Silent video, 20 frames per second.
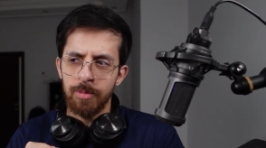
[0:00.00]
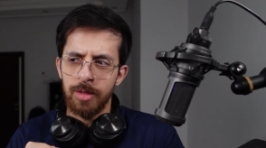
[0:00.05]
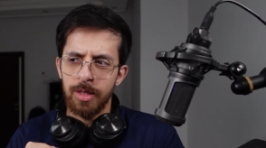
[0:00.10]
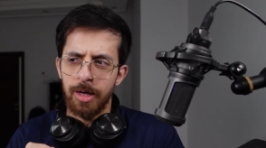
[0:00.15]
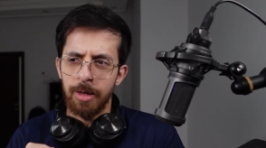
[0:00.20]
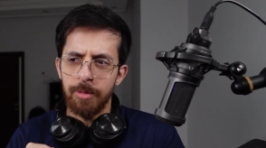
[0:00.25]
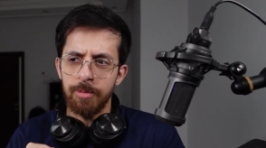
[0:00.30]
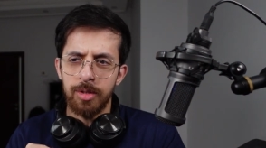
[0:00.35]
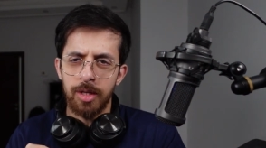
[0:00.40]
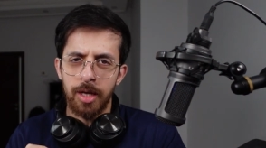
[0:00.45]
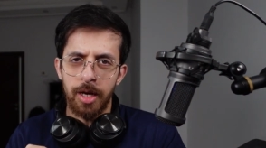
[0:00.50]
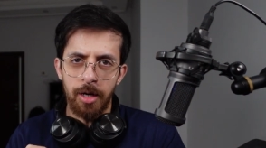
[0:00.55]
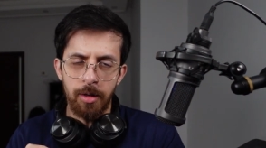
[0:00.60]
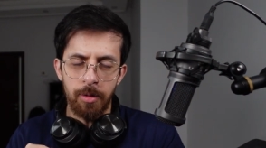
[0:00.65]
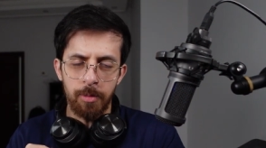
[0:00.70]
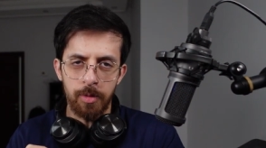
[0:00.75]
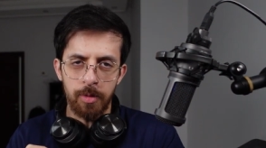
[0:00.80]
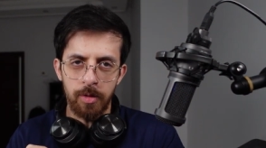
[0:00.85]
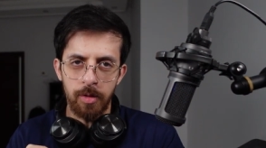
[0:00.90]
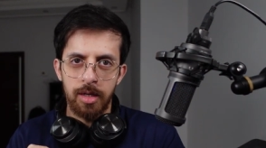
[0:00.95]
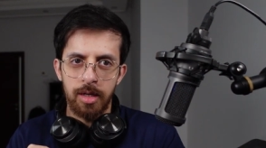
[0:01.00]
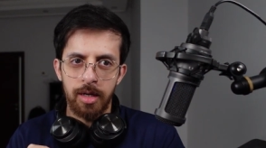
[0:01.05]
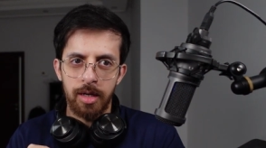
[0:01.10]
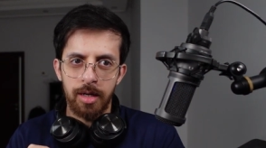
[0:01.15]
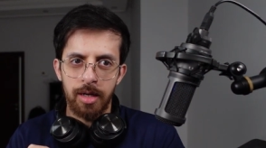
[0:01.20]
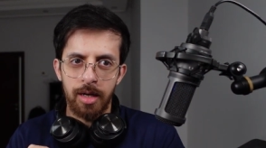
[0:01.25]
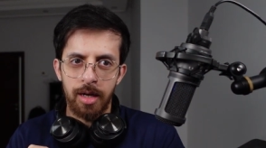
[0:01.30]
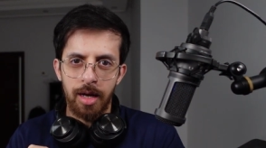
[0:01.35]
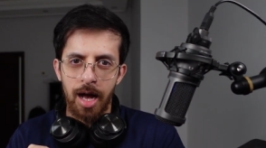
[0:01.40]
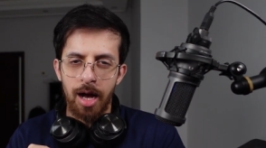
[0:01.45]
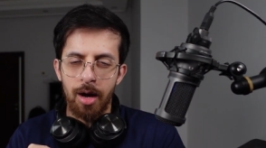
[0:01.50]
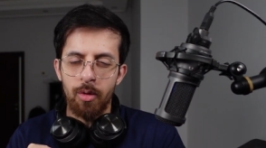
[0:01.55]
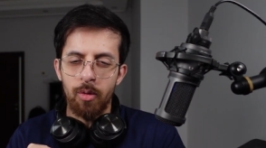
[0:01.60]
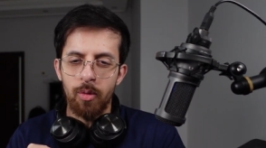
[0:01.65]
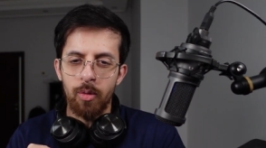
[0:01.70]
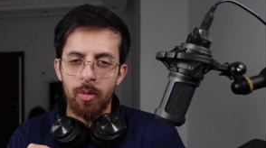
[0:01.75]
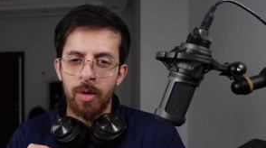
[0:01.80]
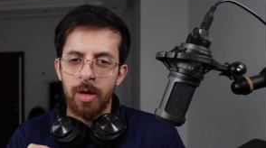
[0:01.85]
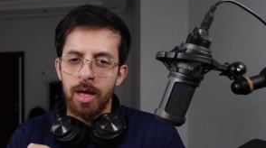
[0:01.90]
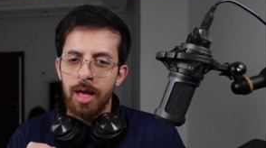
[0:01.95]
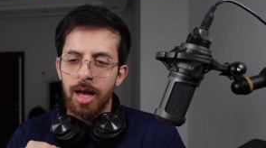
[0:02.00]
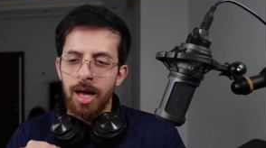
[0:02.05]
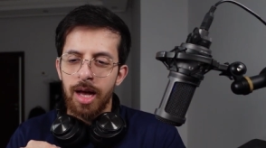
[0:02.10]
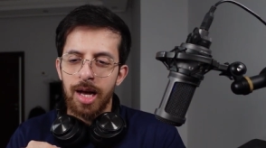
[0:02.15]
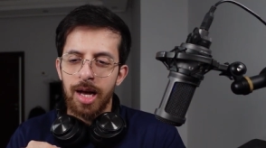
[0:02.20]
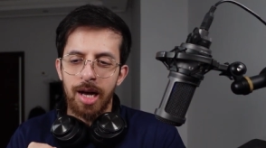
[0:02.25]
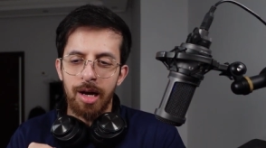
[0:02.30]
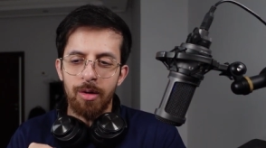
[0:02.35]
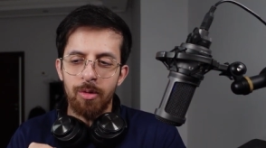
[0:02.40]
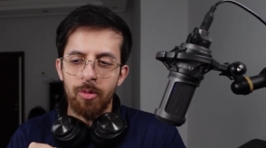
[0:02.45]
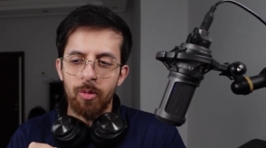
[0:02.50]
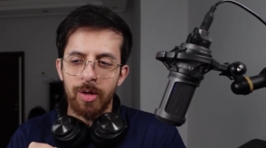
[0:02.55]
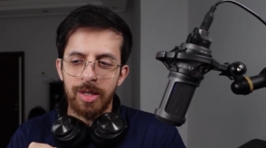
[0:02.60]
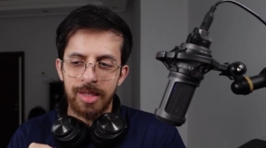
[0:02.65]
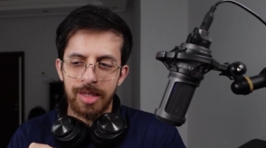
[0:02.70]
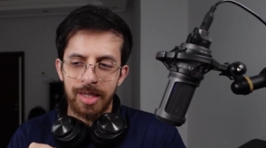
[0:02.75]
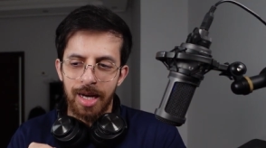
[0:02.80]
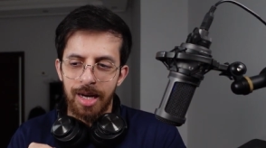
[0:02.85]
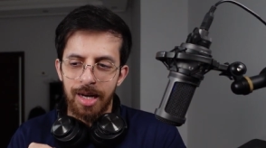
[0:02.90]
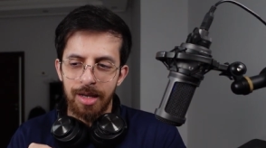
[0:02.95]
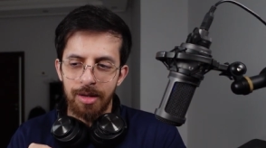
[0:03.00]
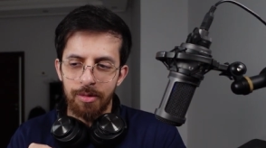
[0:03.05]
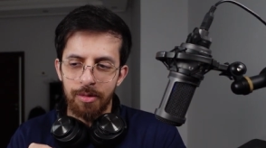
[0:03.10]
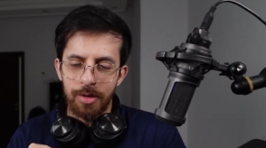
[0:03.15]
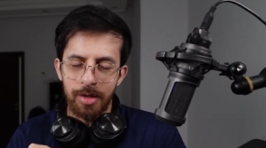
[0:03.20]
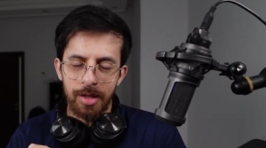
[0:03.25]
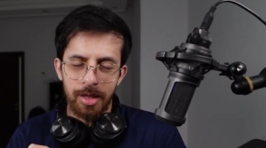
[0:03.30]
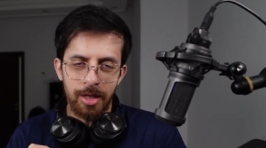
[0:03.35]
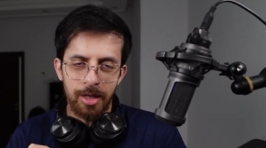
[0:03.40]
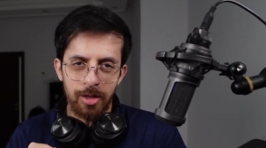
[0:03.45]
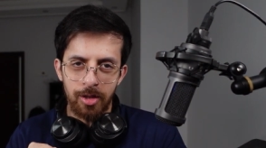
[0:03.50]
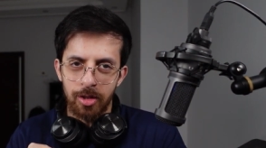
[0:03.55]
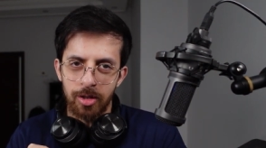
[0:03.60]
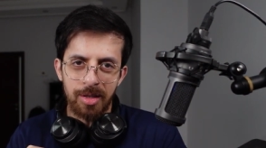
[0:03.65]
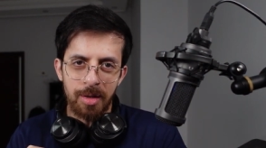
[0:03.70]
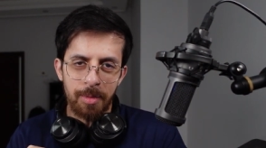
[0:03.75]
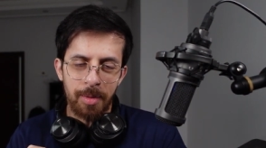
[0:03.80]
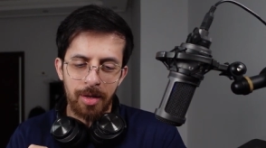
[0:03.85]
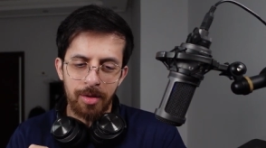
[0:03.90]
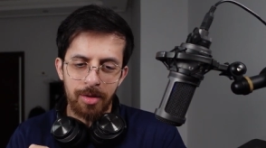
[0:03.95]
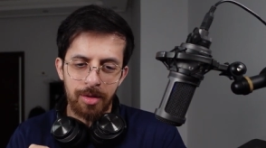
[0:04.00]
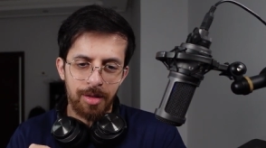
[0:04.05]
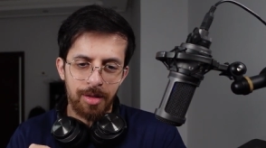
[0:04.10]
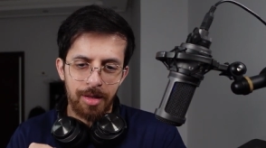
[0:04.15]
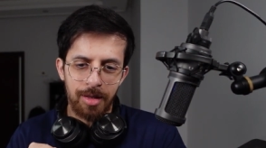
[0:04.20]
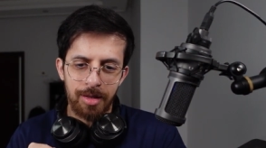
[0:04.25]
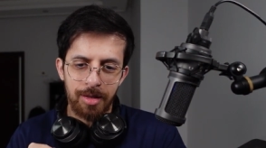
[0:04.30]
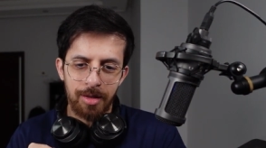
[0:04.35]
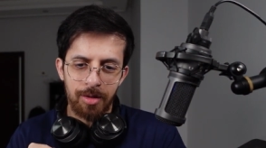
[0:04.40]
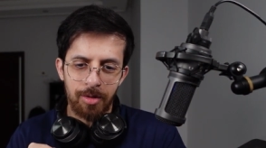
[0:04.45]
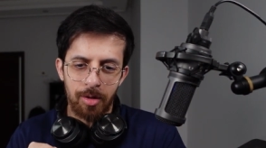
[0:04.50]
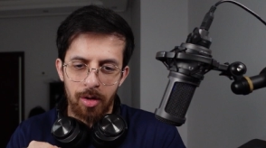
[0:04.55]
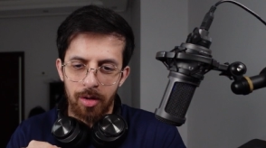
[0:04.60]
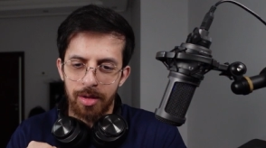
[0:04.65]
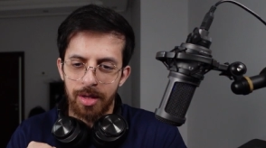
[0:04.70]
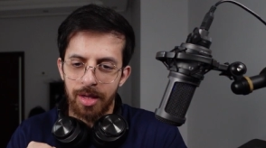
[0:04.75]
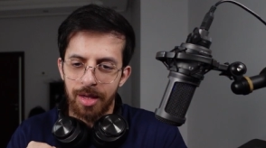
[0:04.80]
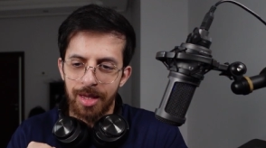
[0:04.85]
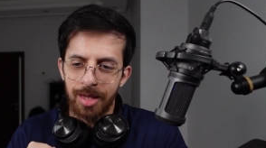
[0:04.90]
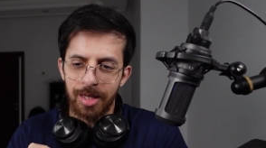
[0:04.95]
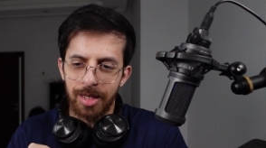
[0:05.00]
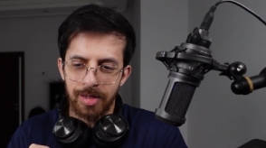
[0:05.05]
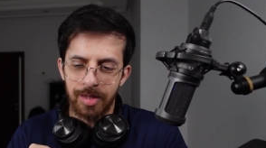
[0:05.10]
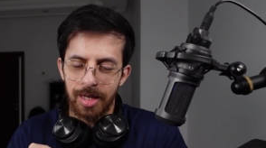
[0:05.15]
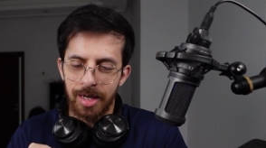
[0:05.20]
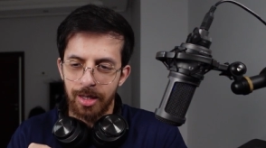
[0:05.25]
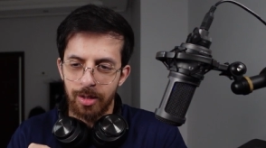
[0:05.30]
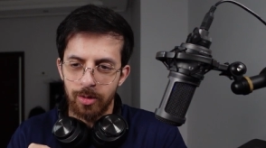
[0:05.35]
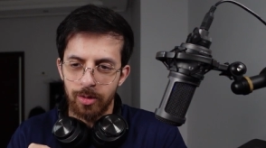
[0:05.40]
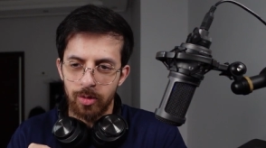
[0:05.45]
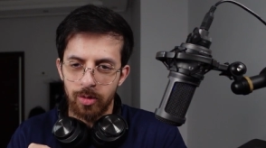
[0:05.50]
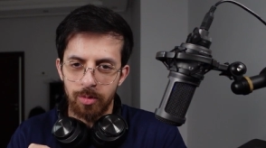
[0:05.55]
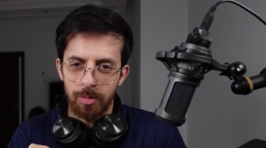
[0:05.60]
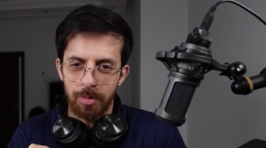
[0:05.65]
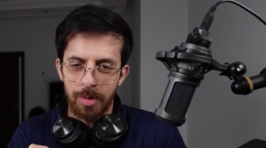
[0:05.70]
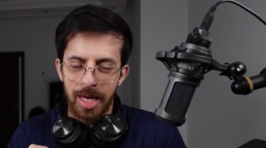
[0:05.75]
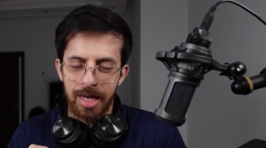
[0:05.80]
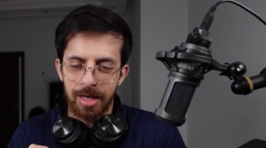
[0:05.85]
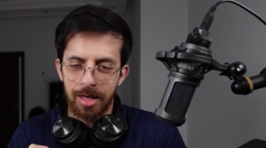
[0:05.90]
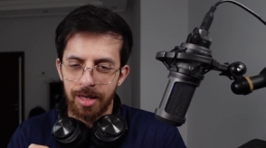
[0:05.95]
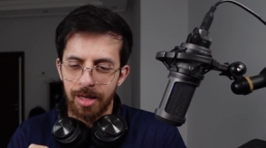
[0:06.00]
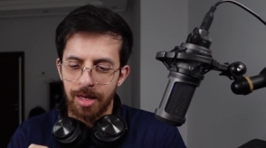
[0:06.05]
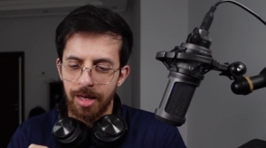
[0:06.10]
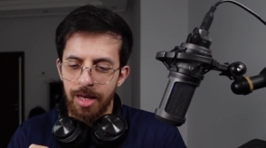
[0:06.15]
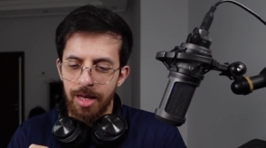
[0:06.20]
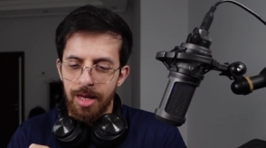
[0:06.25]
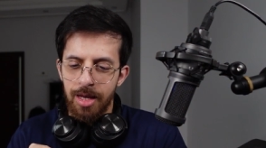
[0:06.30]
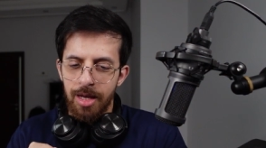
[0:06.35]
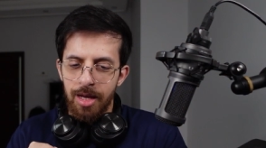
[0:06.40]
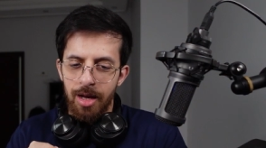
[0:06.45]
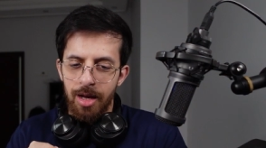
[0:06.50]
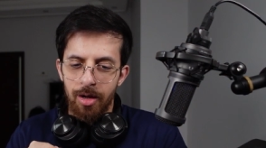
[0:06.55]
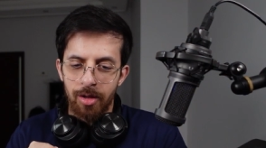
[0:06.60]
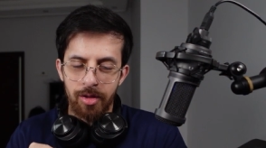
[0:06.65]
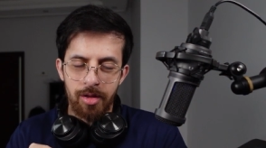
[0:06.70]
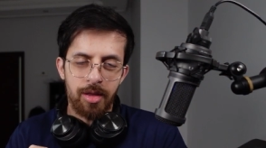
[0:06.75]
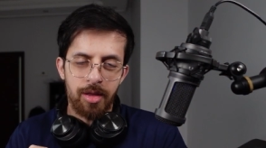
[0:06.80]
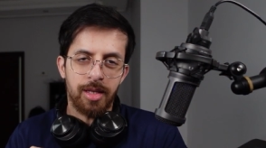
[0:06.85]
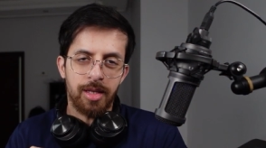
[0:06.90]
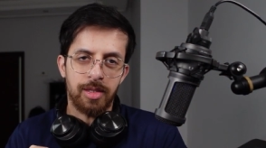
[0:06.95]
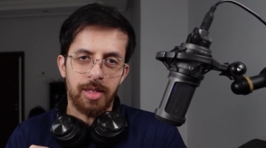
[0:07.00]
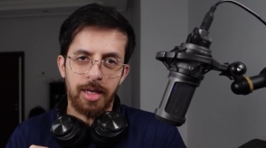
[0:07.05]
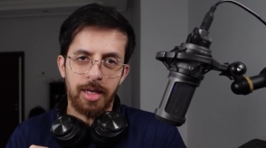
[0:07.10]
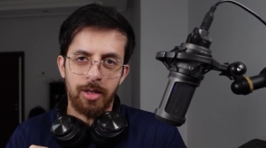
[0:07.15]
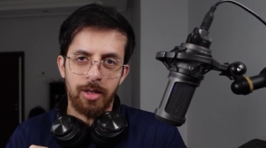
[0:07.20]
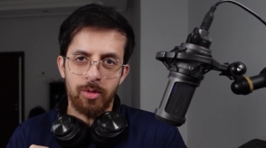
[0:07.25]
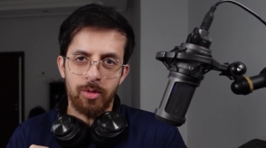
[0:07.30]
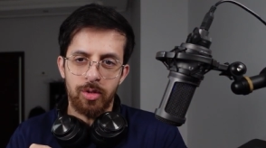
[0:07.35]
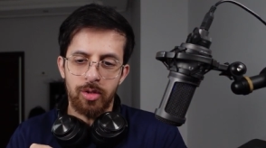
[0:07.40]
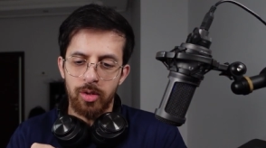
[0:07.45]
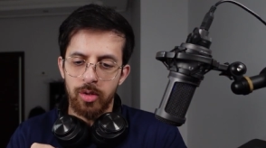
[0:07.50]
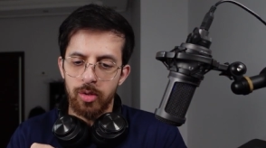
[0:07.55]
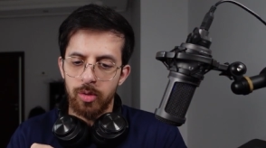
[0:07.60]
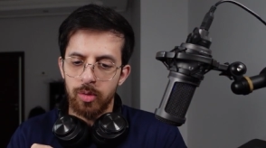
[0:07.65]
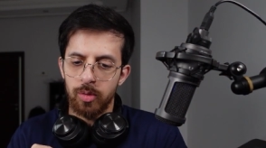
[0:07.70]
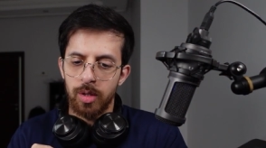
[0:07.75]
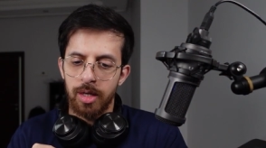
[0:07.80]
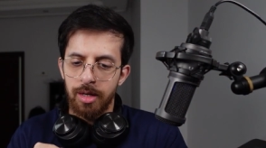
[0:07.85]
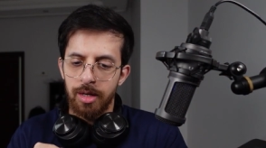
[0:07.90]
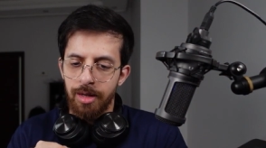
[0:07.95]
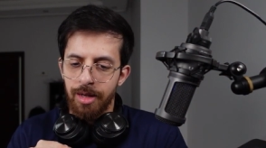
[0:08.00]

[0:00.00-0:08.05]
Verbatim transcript: I'm terrible. How, how was I feeling good about all the things that I used to make, all the things that I used to do?